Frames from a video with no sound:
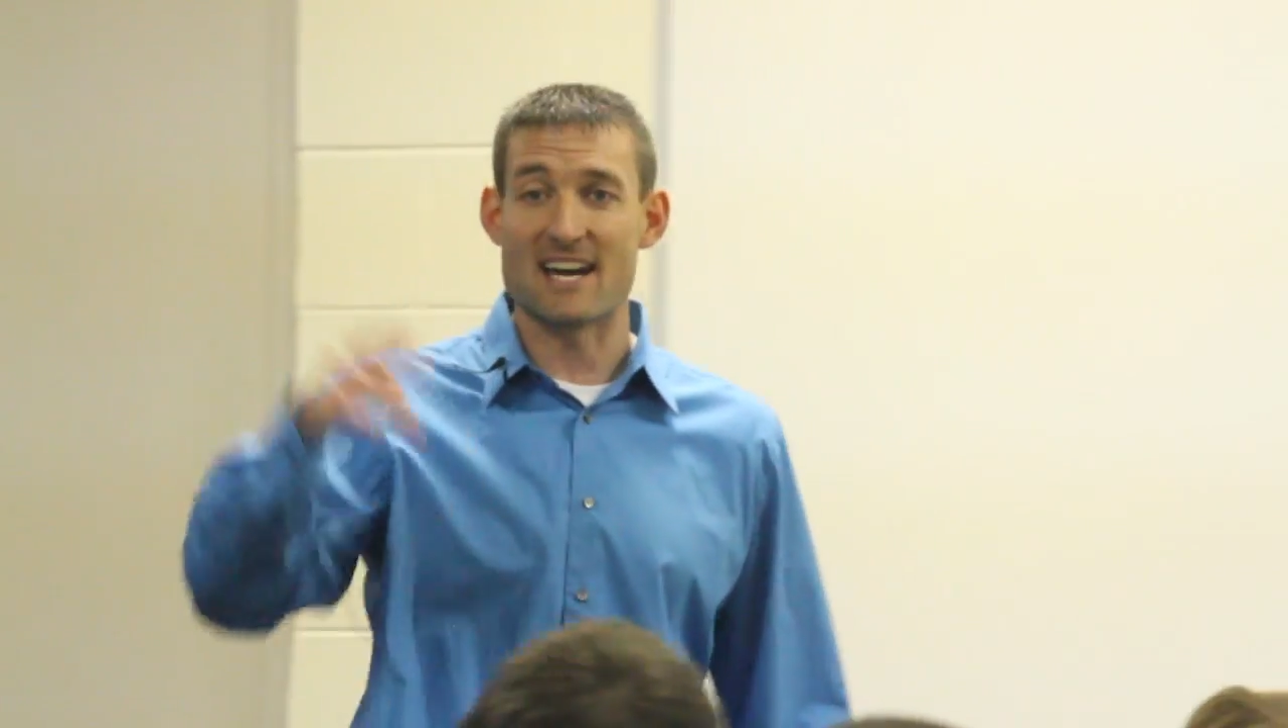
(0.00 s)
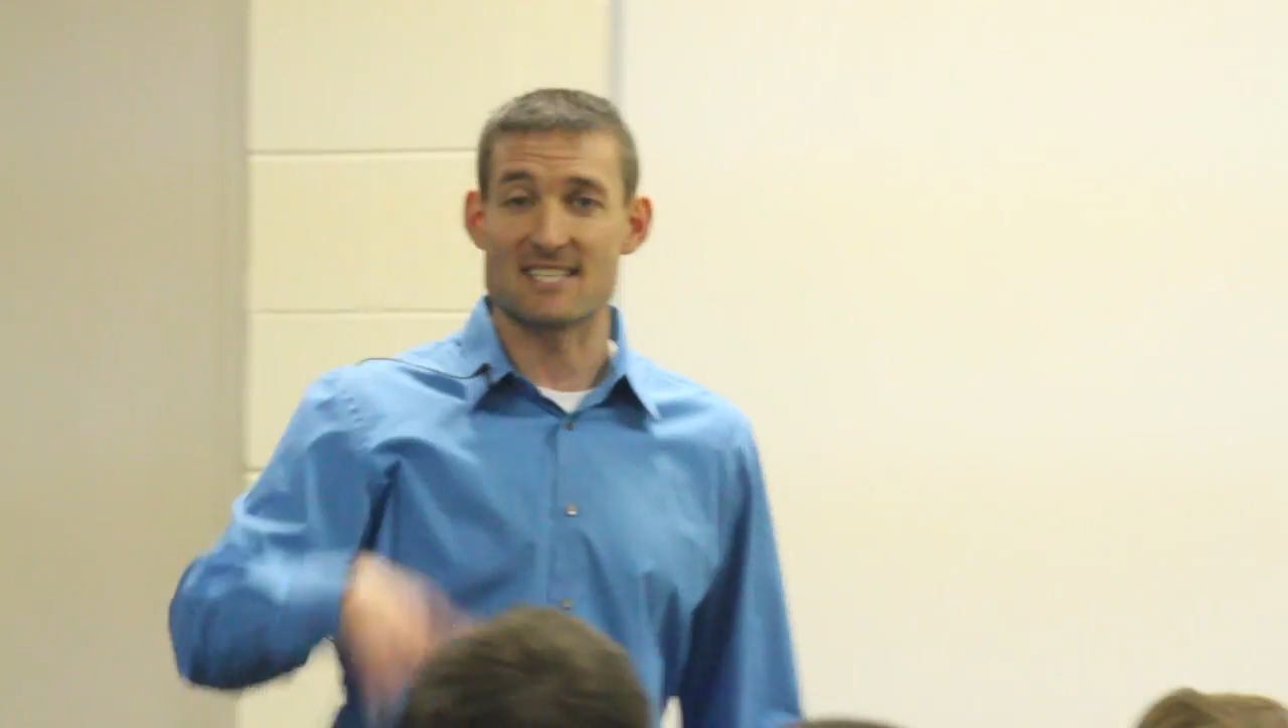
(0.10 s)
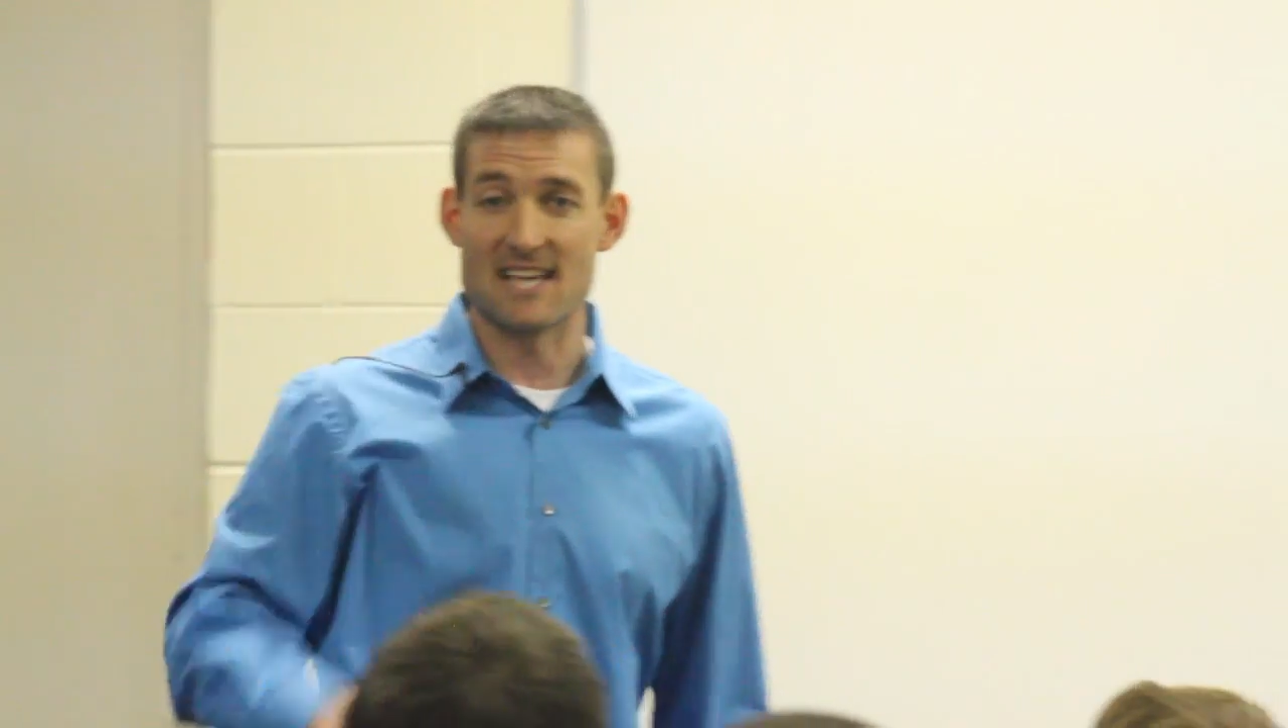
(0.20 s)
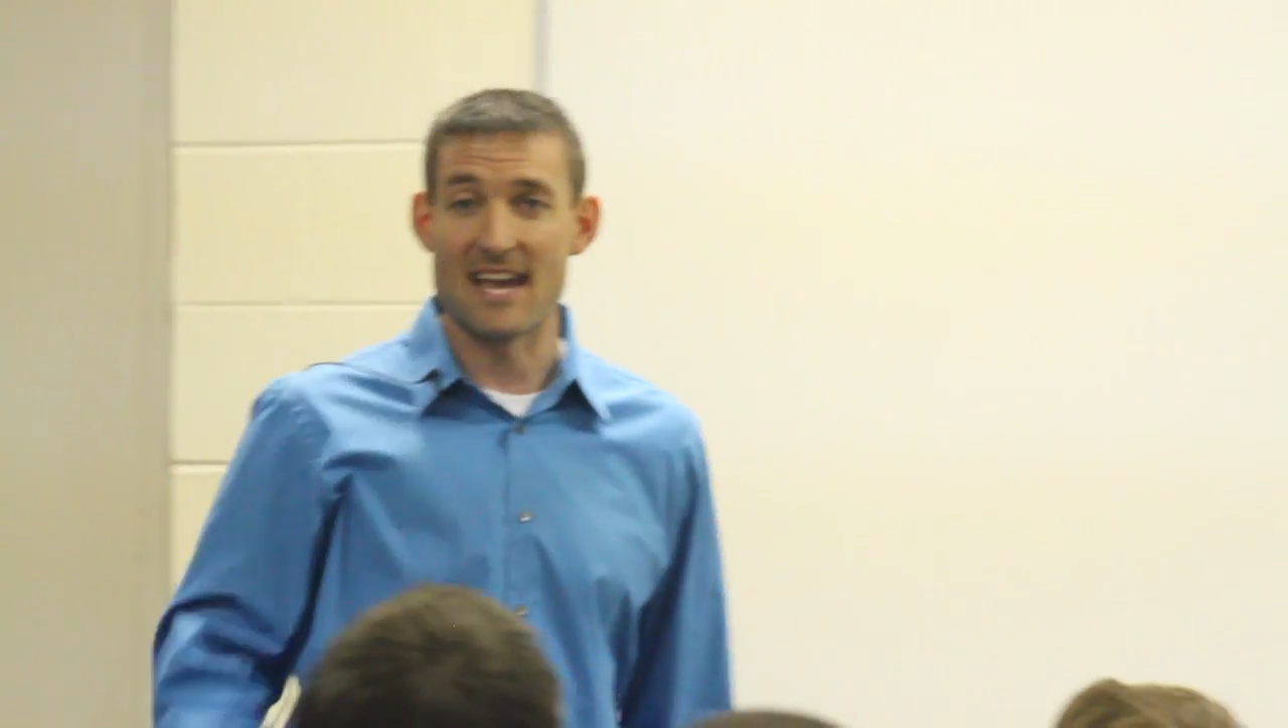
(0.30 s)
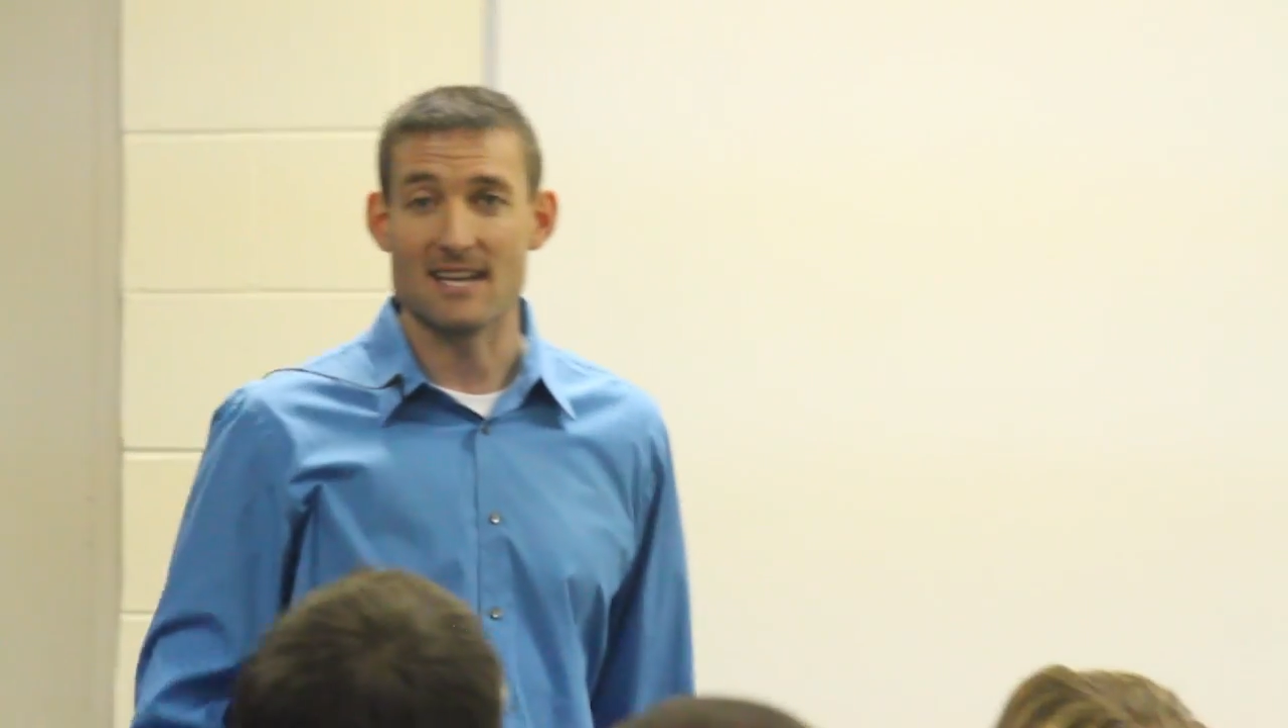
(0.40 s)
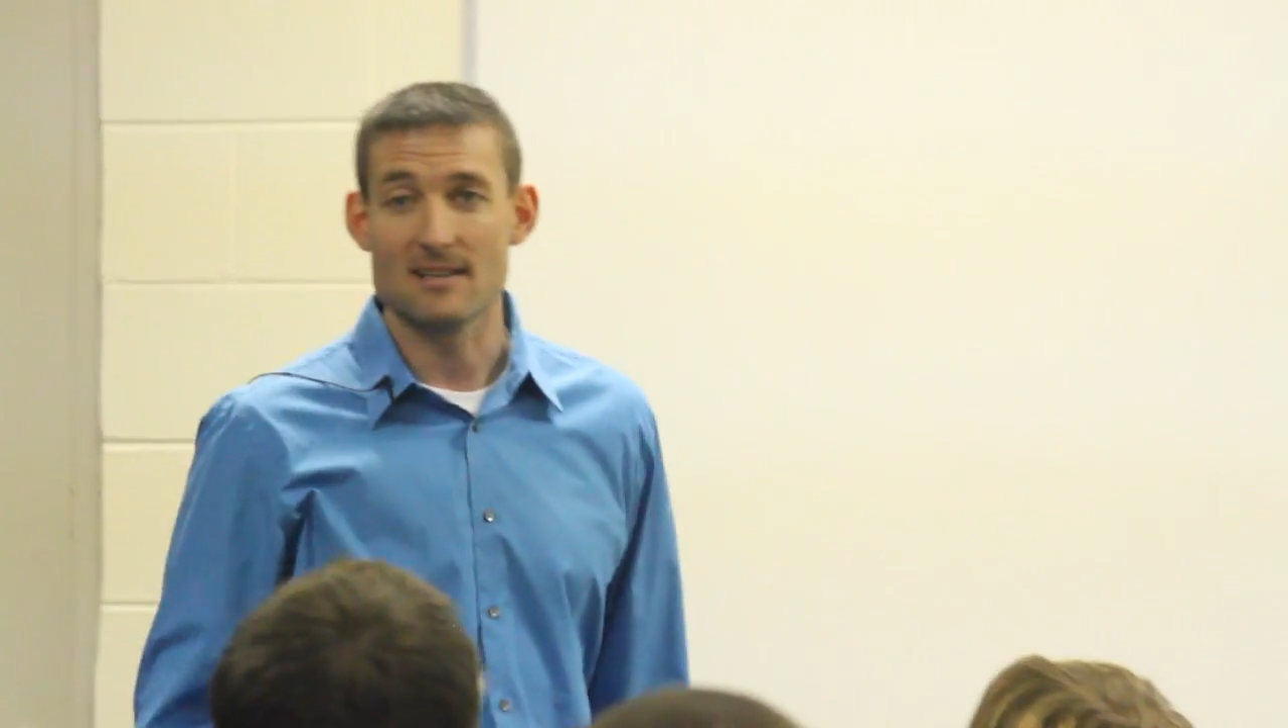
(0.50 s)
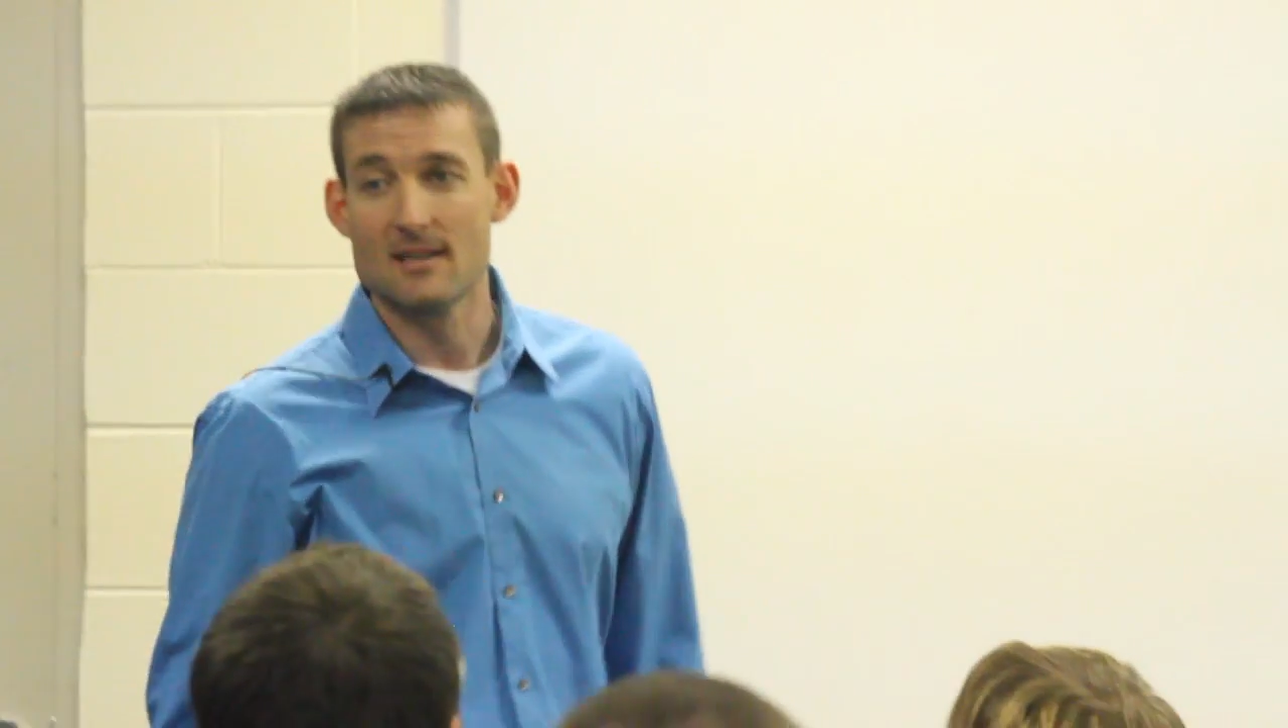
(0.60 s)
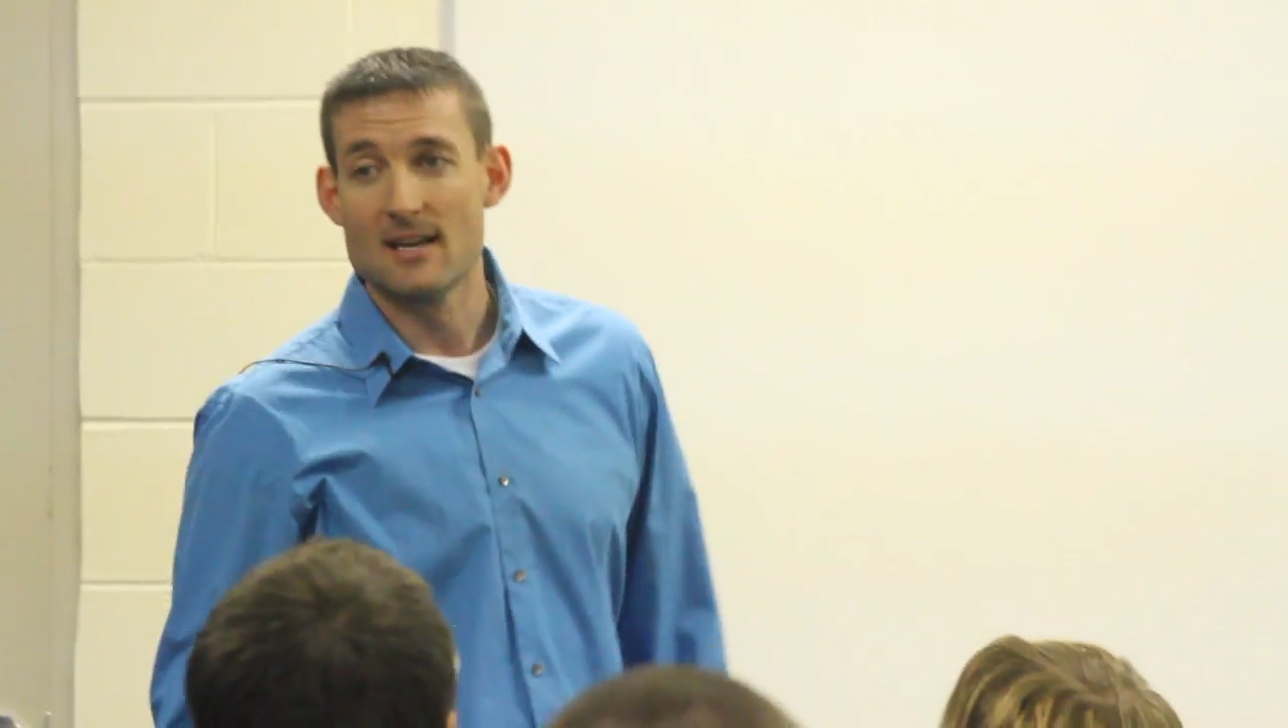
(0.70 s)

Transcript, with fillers: say it.